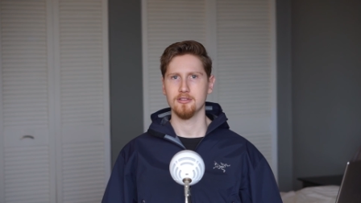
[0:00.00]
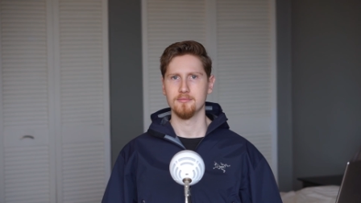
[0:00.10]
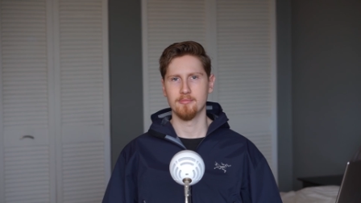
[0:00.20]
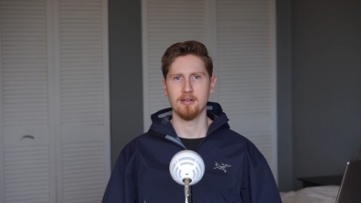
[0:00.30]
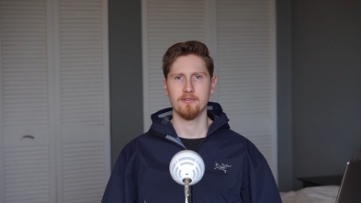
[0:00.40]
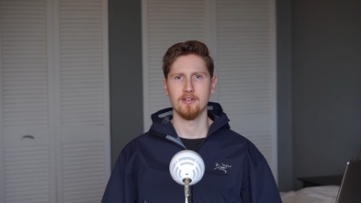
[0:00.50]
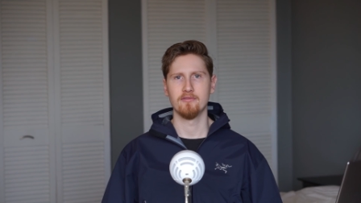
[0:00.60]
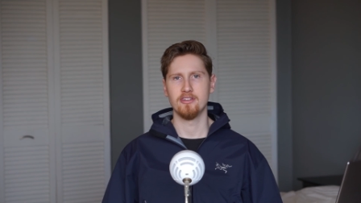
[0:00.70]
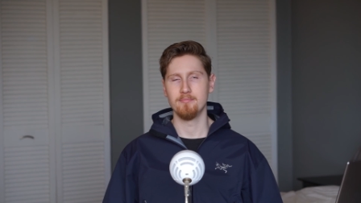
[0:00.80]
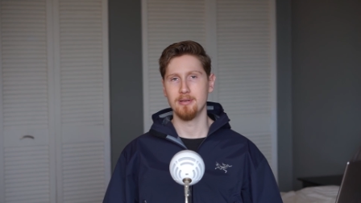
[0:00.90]
The benefit
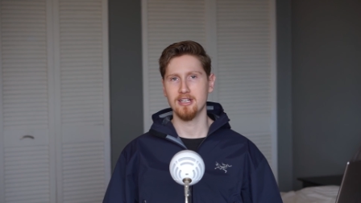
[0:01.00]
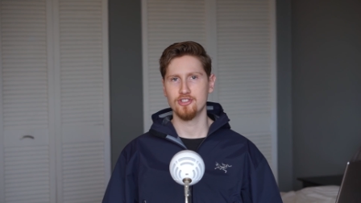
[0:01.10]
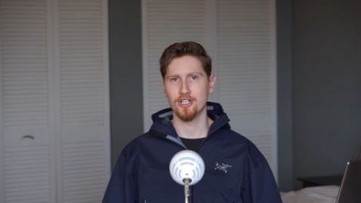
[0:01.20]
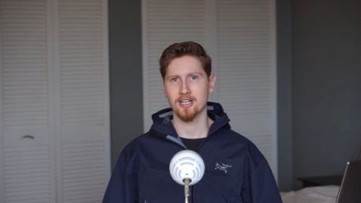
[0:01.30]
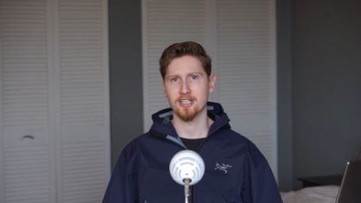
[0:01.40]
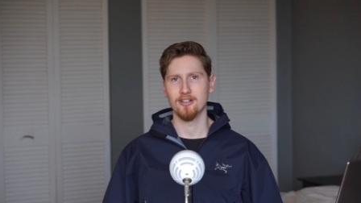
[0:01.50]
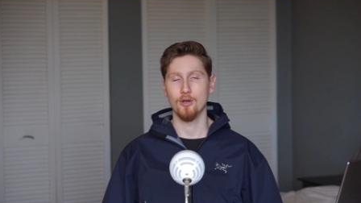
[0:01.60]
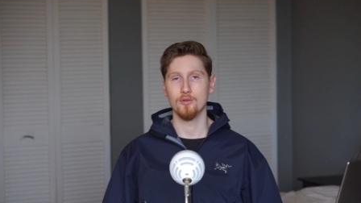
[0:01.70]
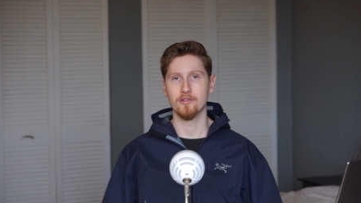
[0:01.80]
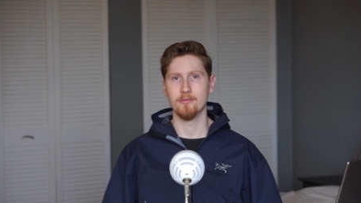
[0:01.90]
of the Beta jacket
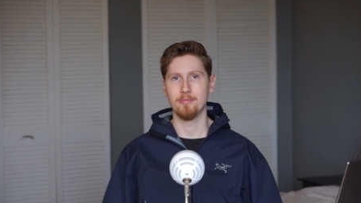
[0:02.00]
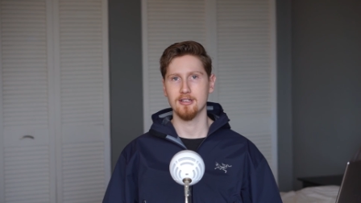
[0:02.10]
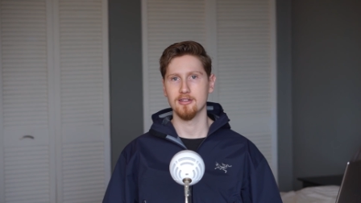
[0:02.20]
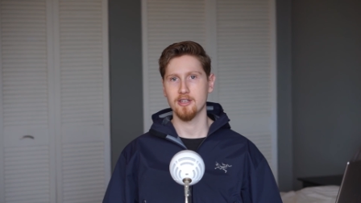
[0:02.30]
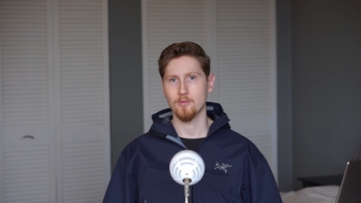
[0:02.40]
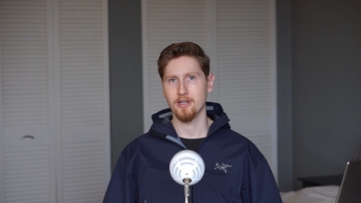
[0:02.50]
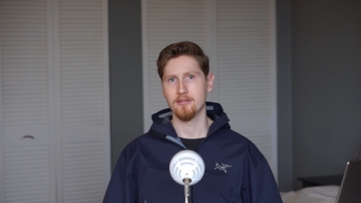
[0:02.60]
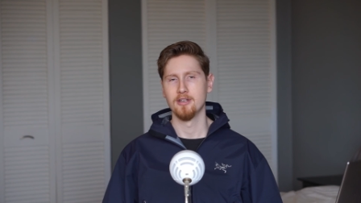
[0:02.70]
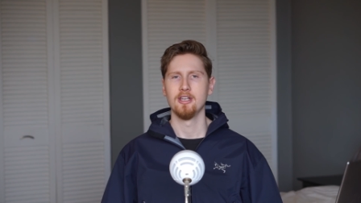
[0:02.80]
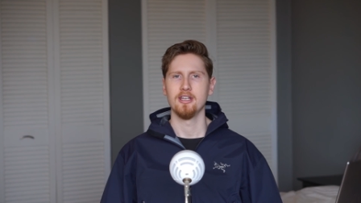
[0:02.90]
over the Beta Lightweight
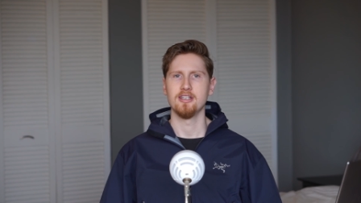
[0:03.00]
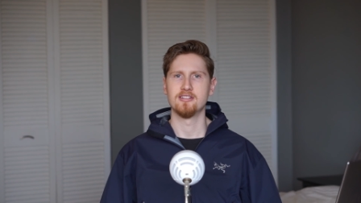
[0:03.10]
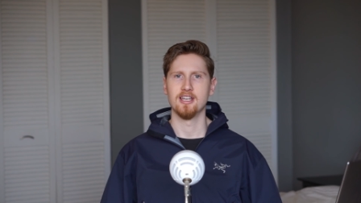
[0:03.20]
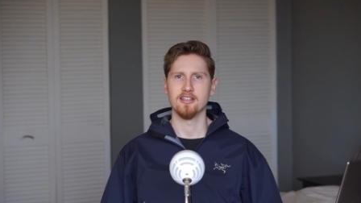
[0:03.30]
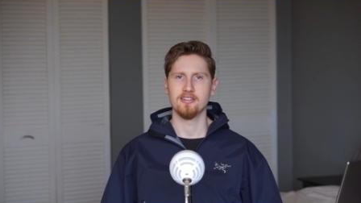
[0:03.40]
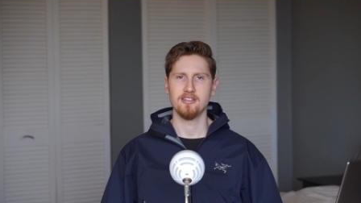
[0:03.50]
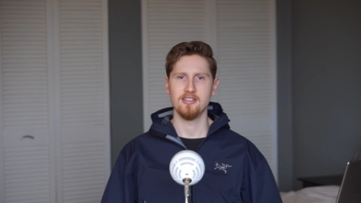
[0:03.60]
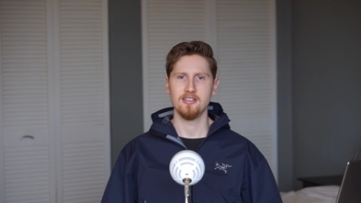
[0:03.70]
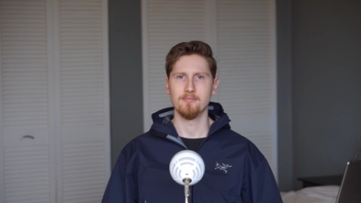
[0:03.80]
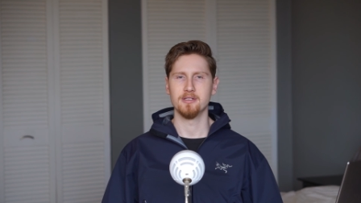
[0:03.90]
is that
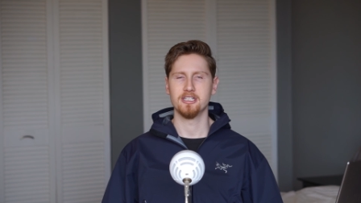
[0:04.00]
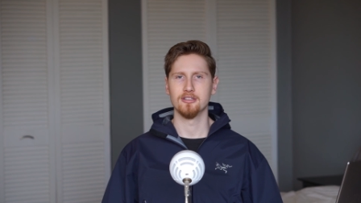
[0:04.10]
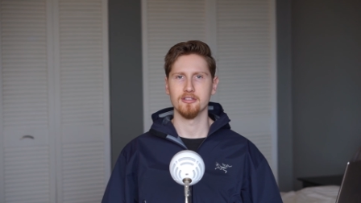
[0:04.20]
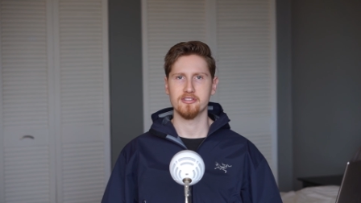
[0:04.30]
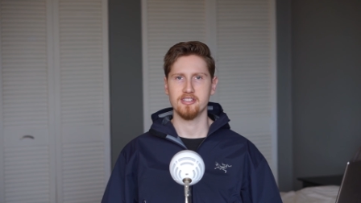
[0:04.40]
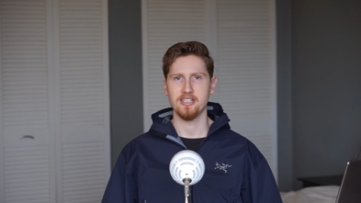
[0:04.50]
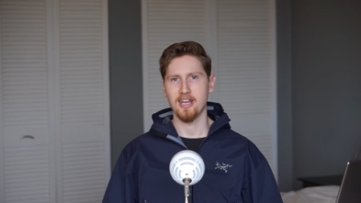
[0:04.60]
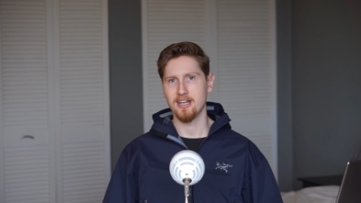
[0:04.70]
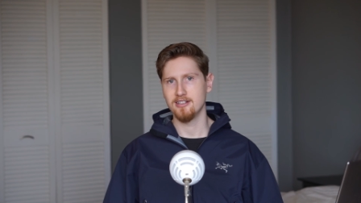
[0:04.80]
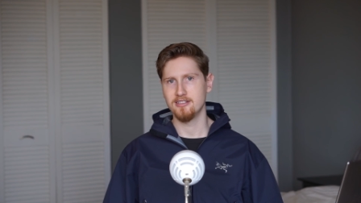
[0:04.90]
the material is the
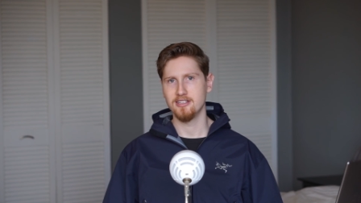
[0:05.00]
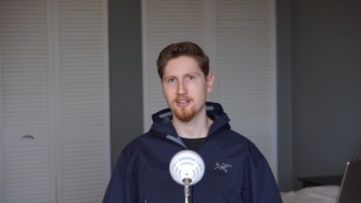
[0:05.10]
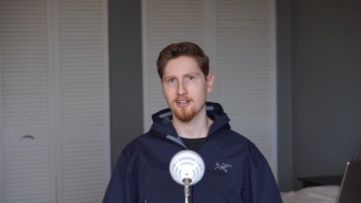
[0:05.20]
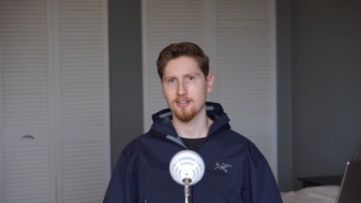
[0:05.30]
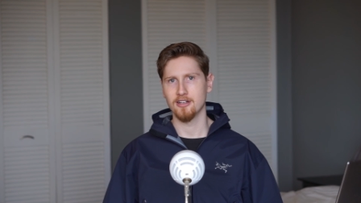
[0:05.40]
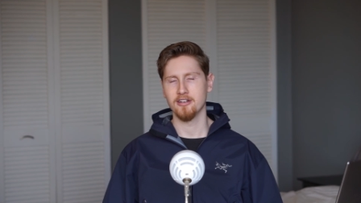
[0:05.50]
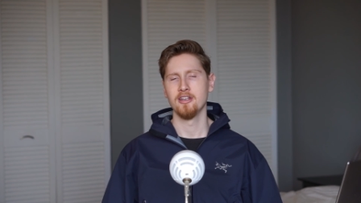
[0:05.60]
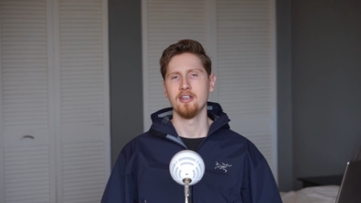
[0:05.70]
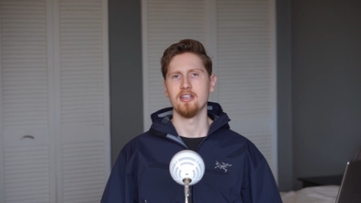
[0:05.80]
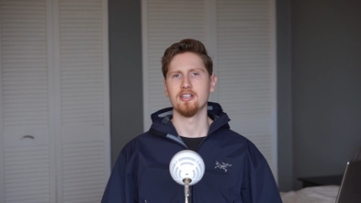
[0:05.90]
80D nylon.
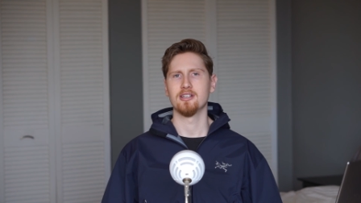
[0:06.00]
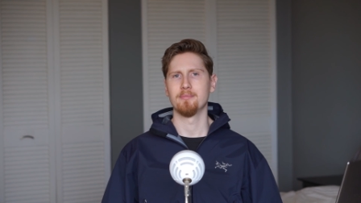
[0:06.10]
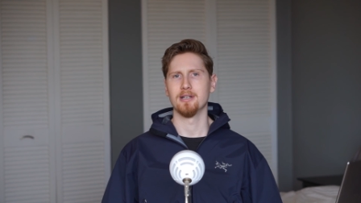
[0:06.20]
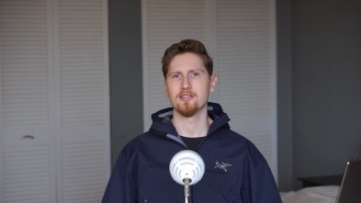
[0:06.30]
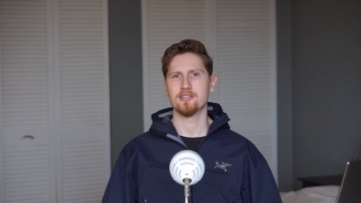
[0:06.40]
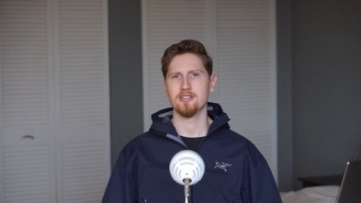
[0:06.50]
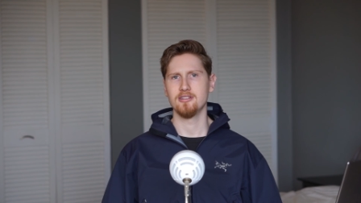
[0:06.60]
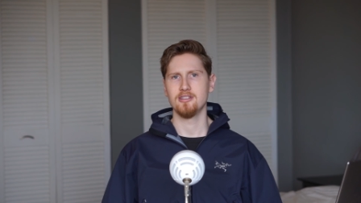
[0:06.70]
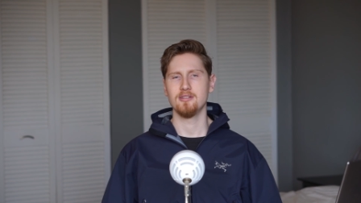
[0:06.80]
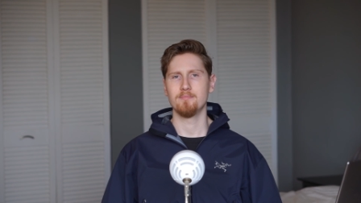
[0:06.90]
In comparison,
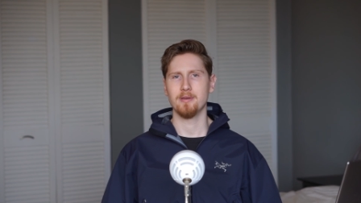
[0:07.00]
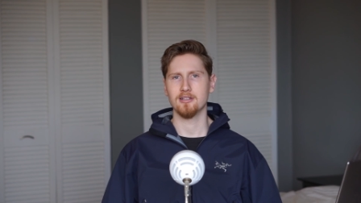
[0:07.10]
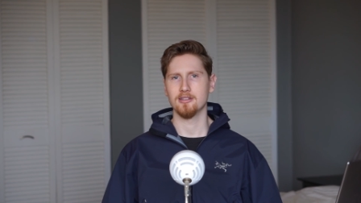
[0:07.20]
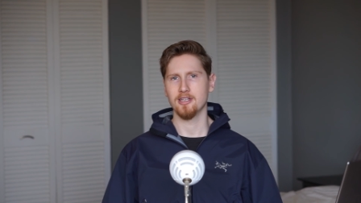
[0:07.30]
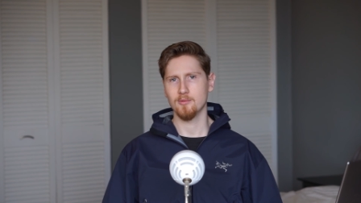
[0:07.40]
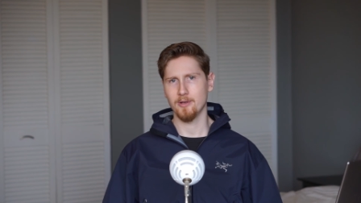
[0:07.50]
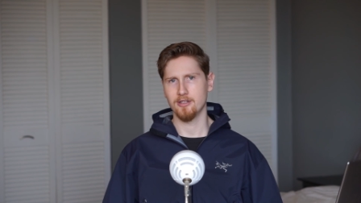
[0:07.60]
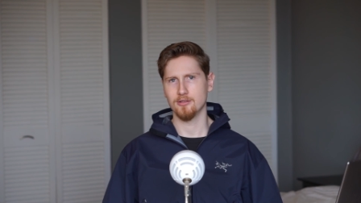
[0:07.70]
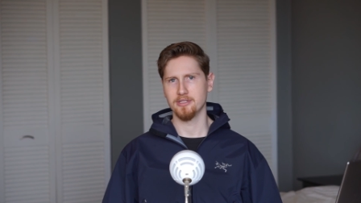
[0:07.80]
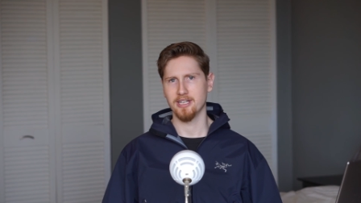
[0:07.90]
the Beta Lightweight
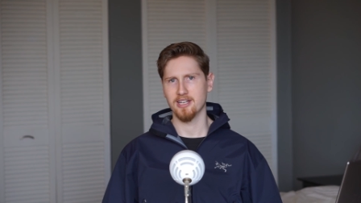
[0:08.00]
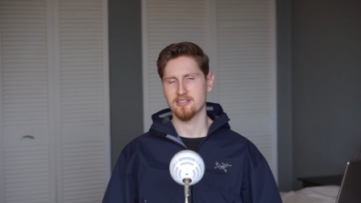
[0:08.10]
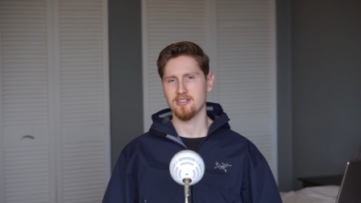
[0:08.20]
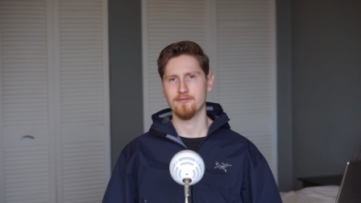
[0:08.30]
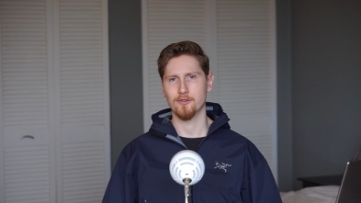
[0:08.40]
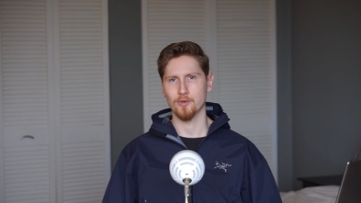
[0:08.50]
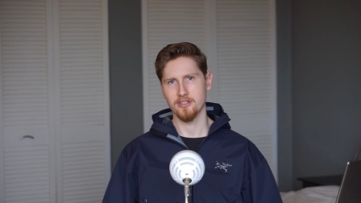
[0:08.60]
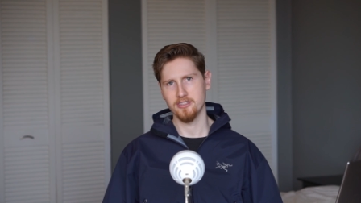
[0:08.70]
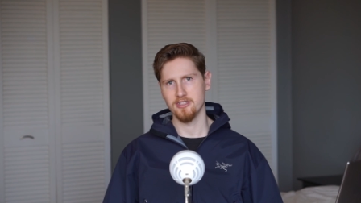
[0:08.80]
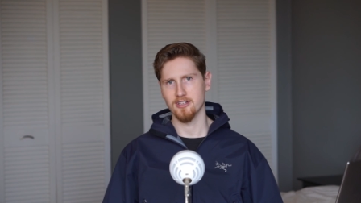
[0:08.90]
only has the
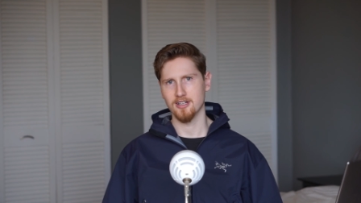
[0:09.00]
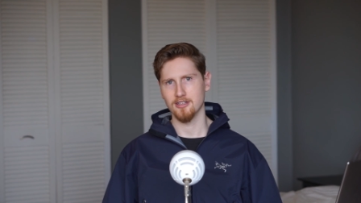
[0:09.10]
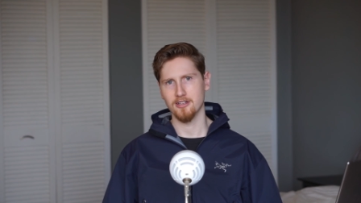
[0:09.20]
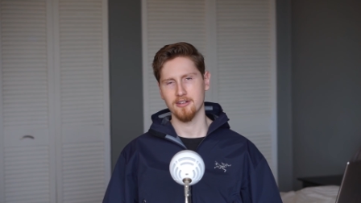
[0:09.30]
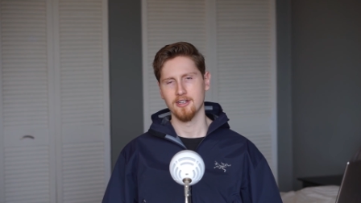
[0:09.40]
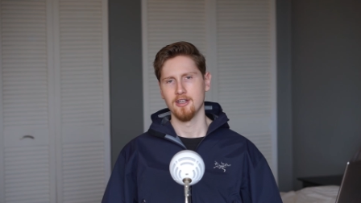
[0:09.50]
40D nylon.